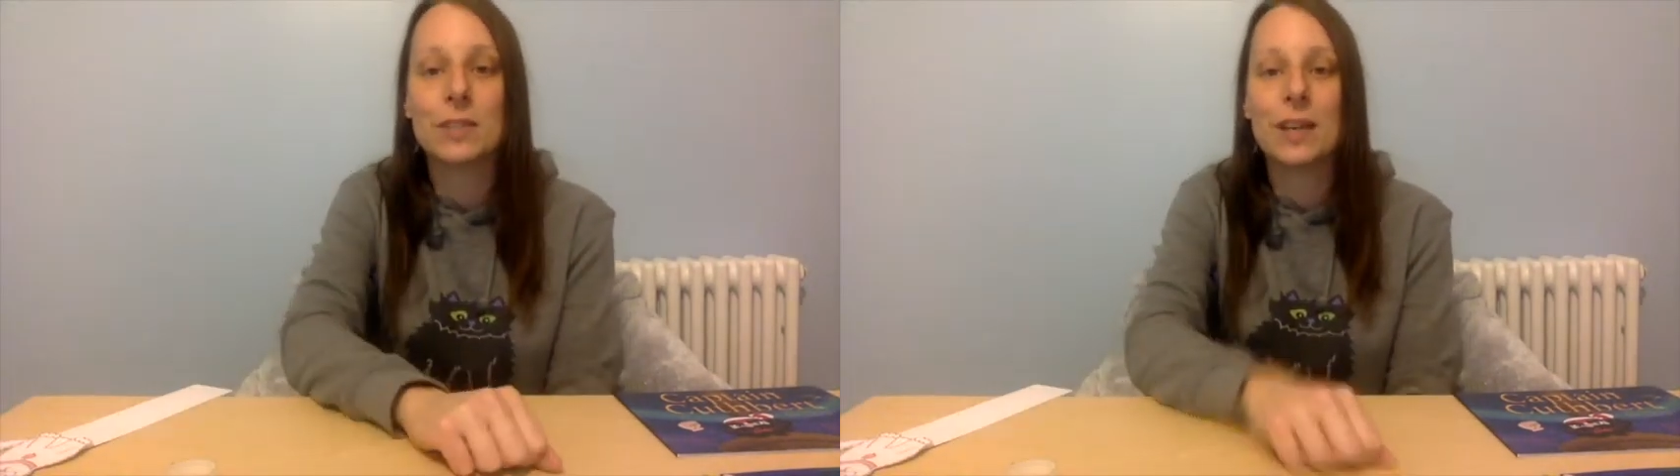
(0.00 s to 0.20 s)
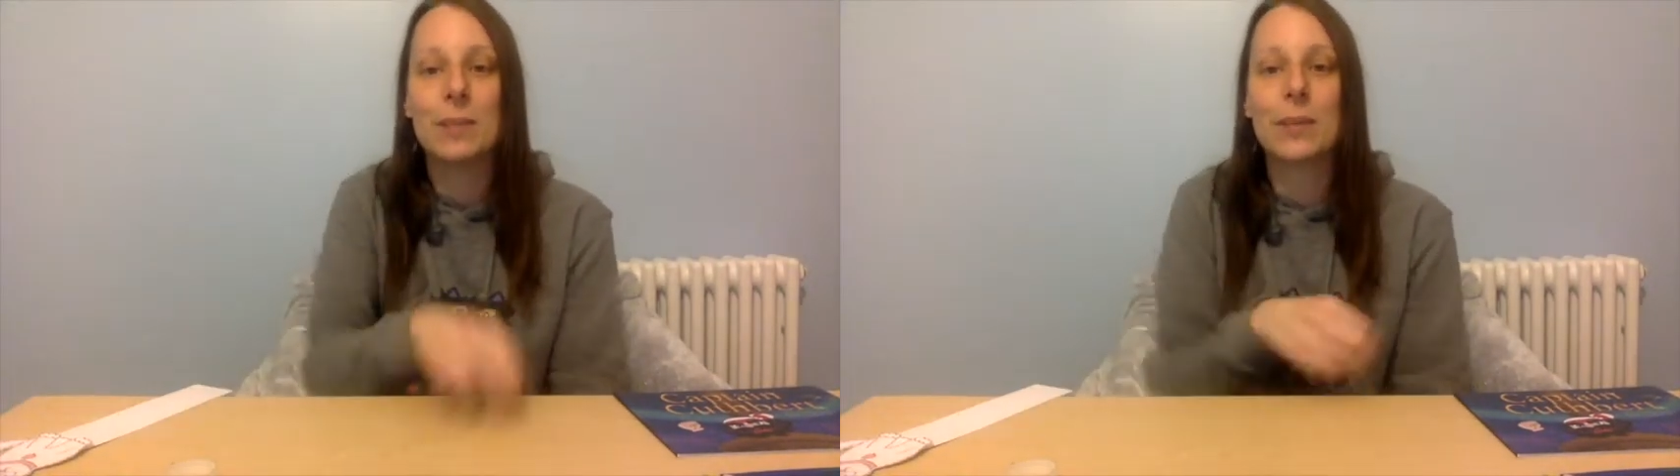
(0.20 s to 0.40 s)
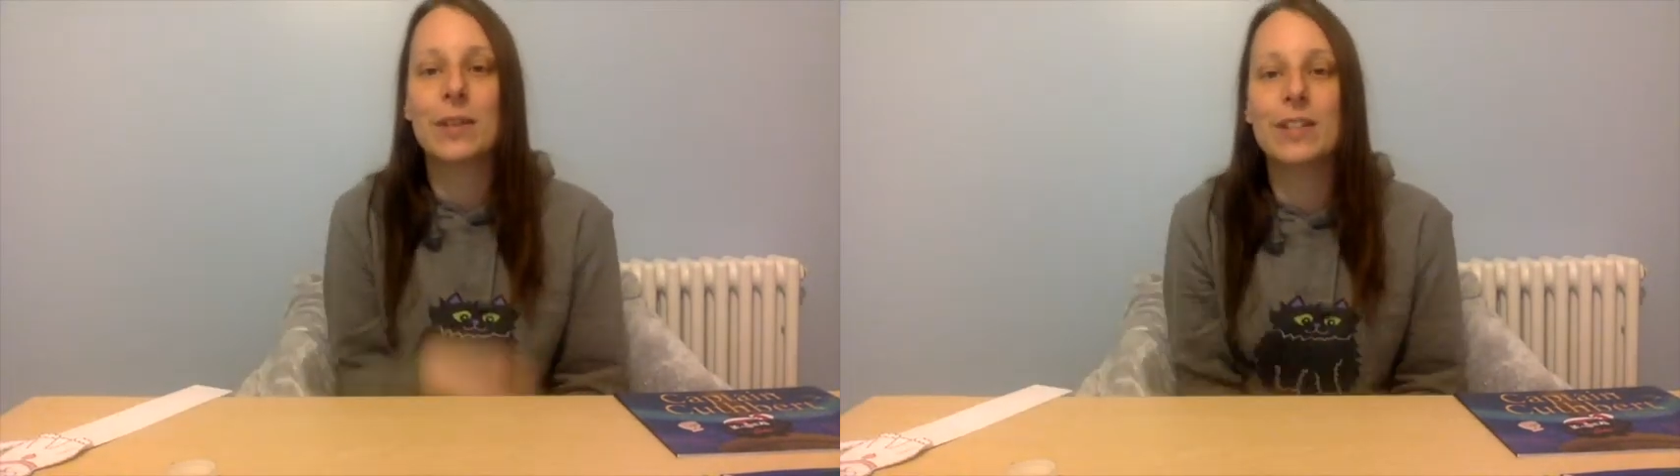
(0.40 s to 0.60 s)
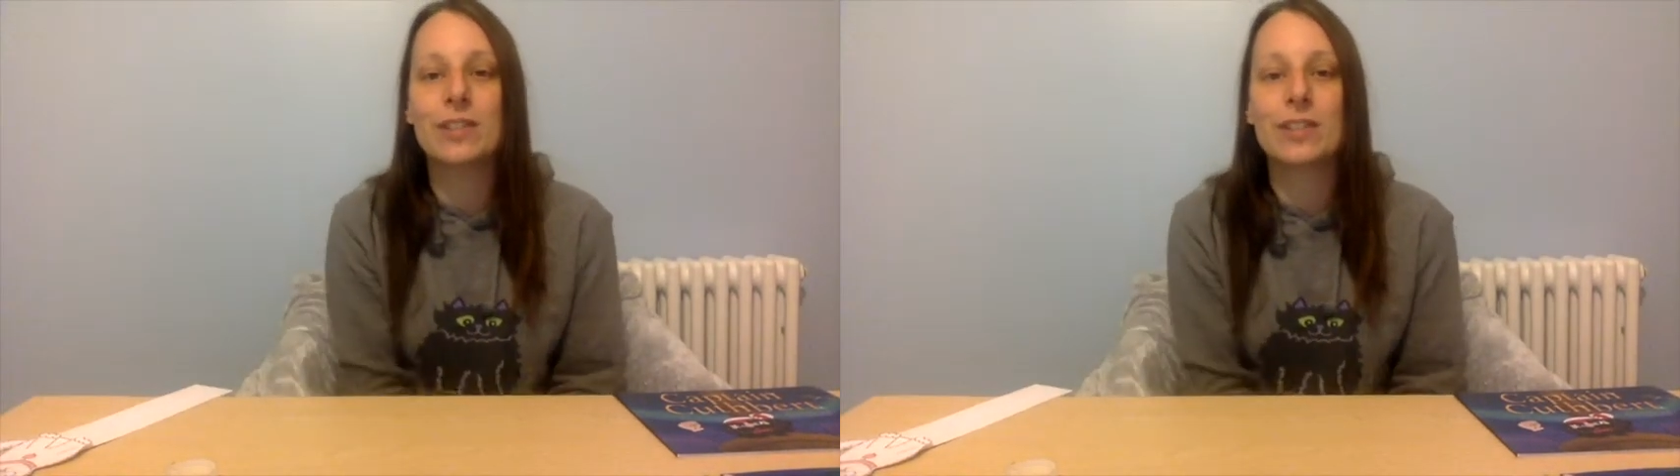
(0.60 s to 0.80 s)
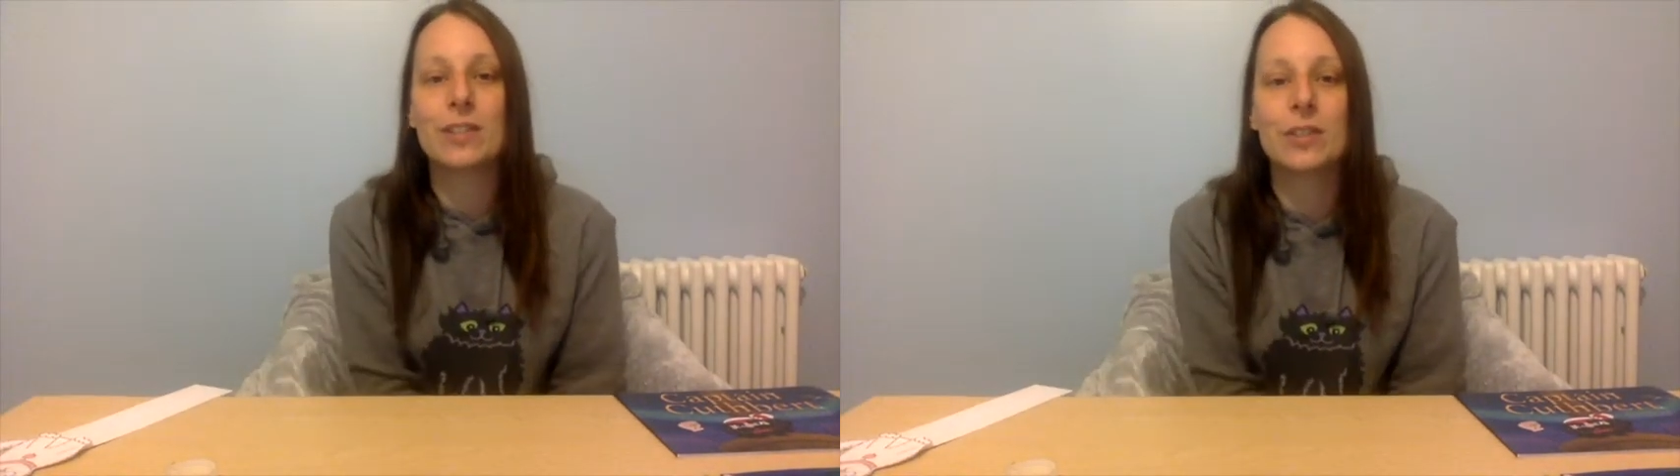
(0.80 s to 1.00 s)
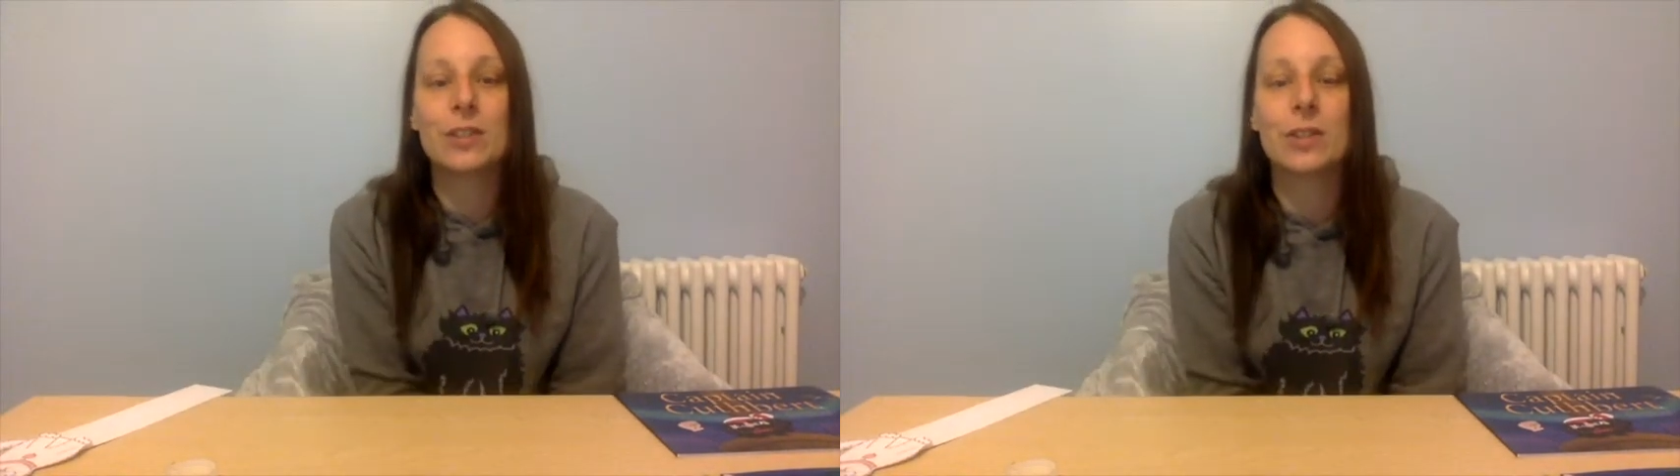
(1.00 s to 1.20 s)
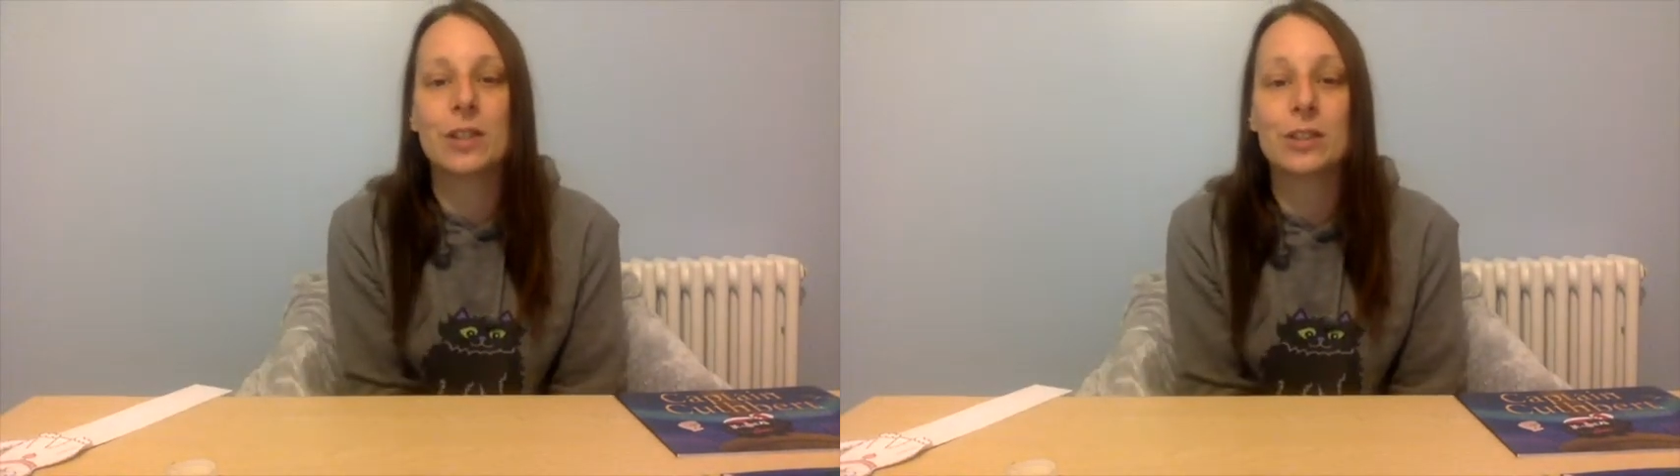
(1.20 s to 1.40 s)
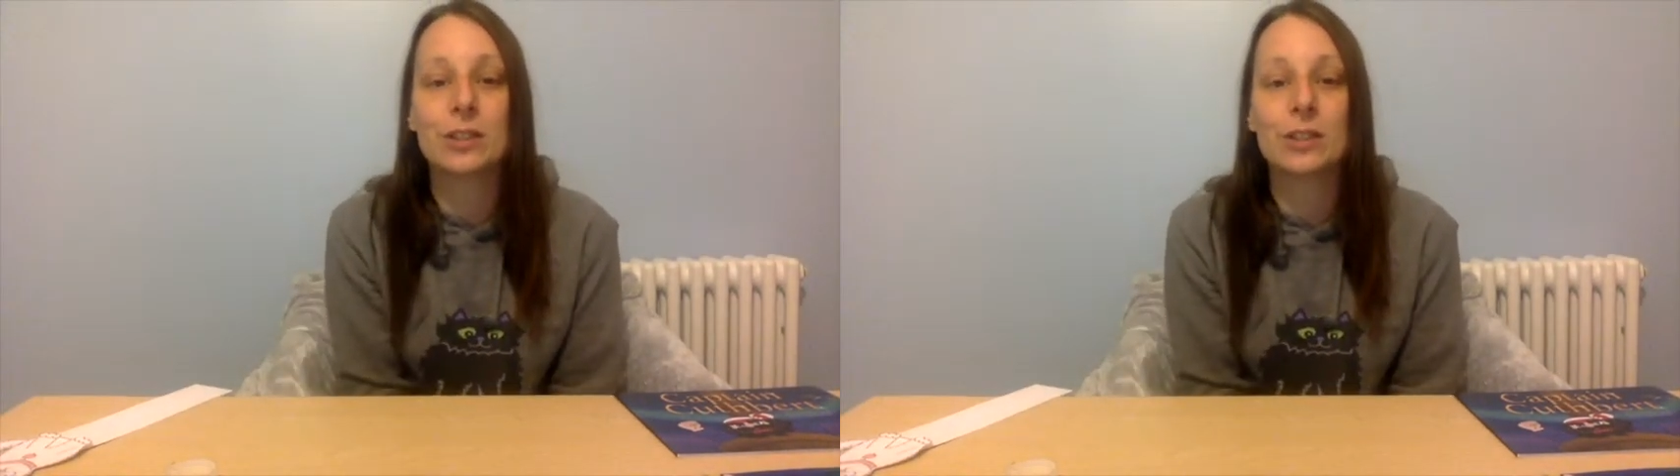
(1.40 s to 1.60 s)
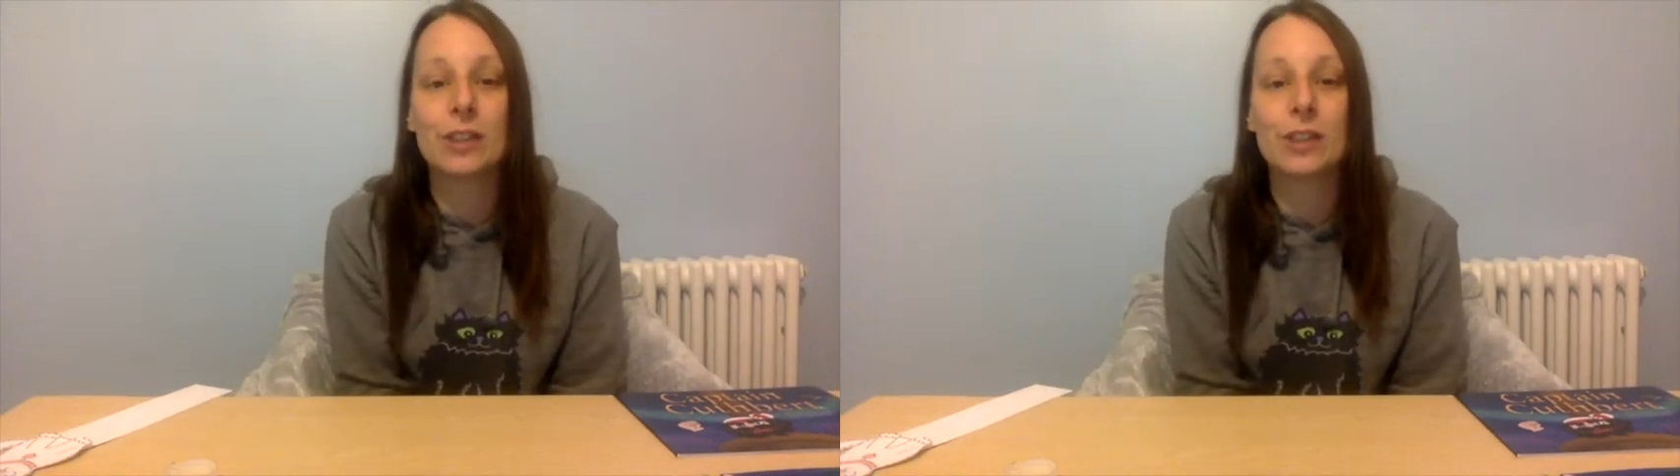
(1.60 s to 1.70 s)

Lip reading: templates so you can